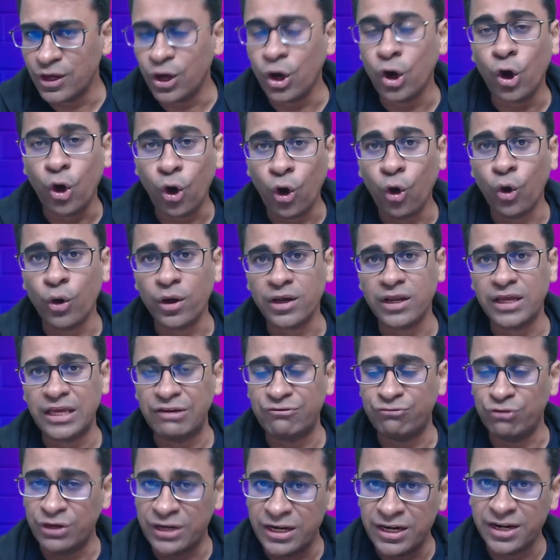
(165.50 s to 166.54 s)
or if
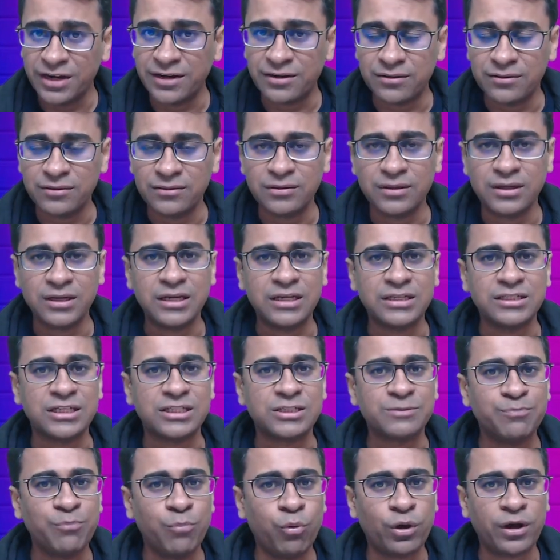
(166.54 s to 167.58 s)
you need it,
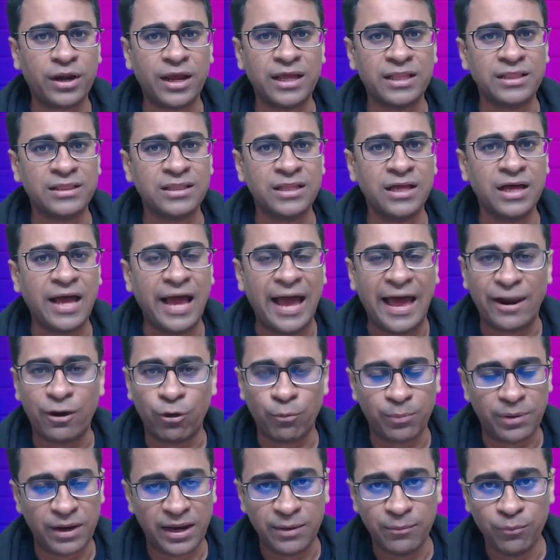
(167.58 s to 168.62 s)
just put in the
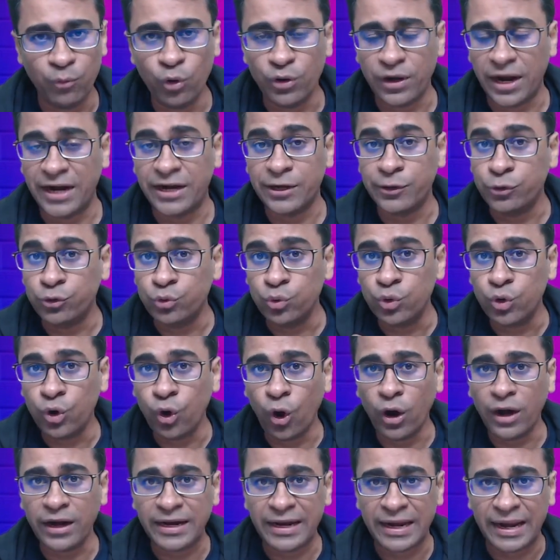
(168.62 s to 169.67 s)
airplane mode and do
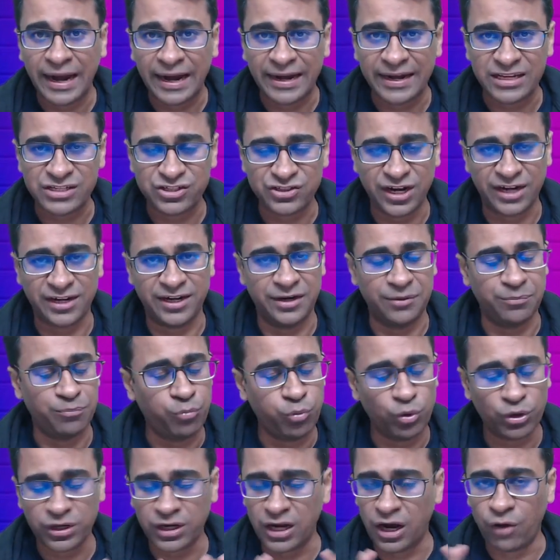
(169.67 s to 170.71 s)
not get distracted.
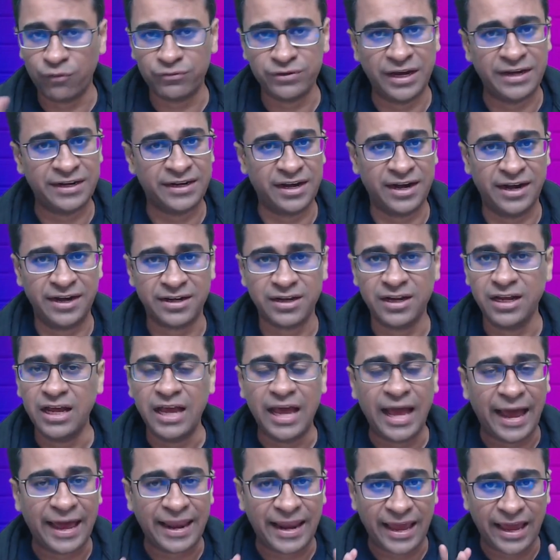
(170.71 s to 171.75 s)
Put off the internet
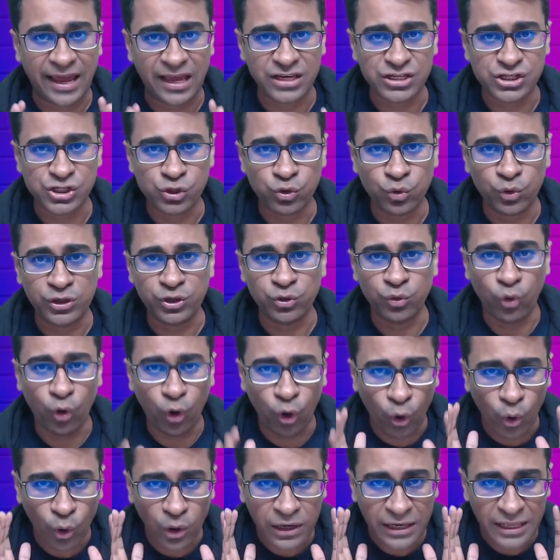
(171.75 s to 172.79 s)
and ensure you
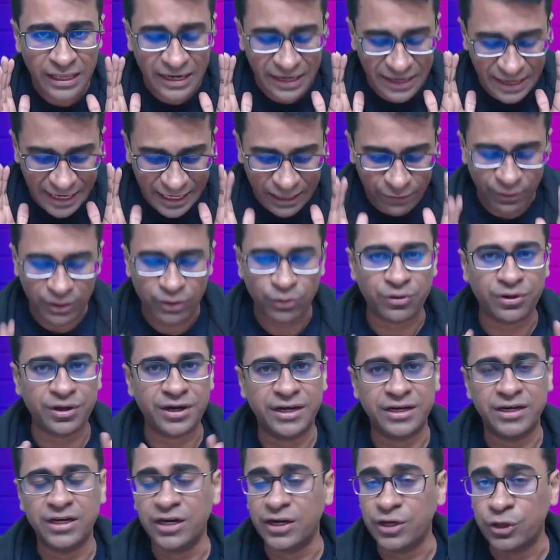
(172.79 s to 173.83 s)
only read when you
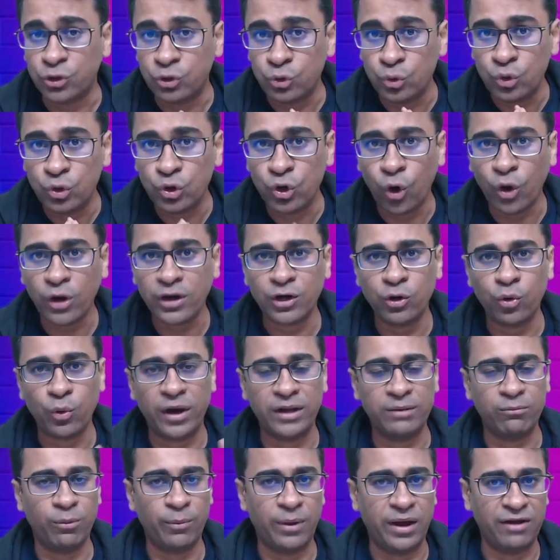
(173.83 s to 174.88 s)
read. Do not look at the
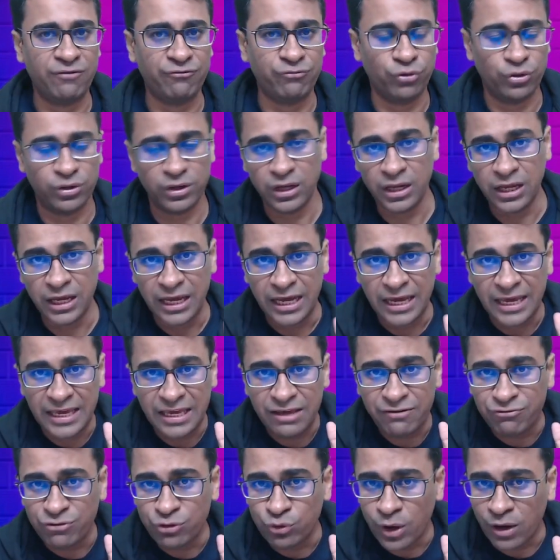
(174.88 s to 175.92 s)
mobile phone.
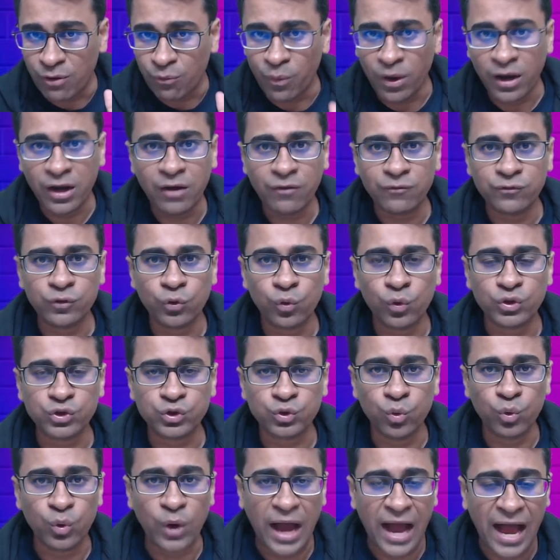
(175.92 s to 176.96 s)
If you are one of those
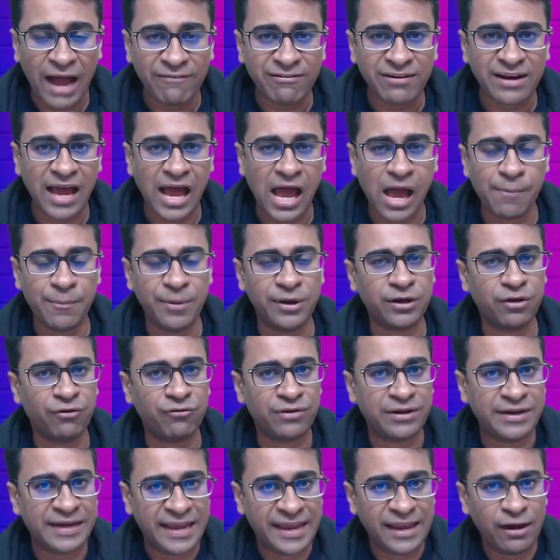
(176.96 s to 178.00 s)
who have a habit of
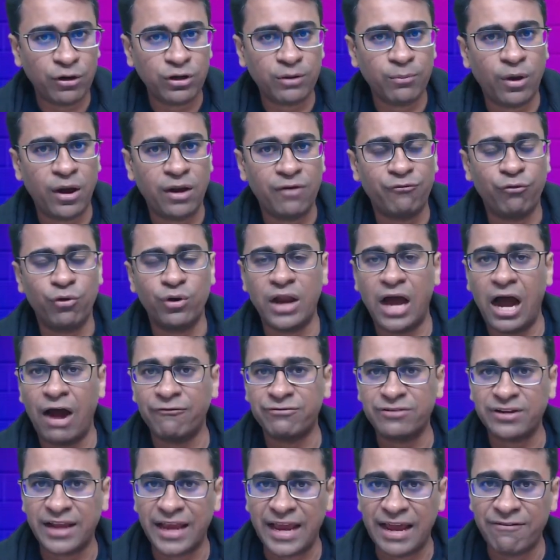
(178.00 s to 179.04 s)
taking on the mobile phone
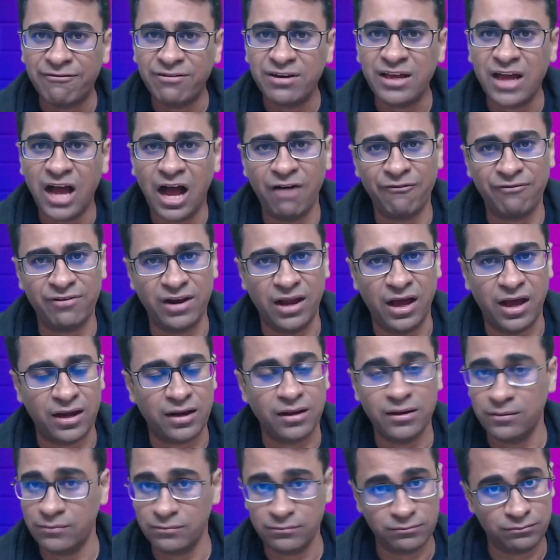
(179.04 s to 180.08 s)
after every half an hour,
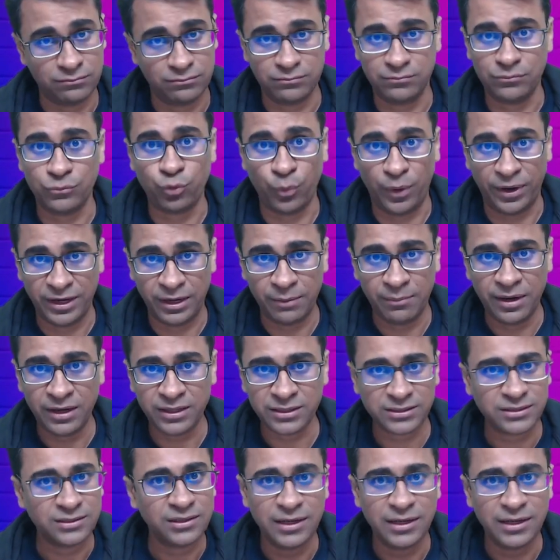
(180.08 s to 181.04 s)
20 minutes,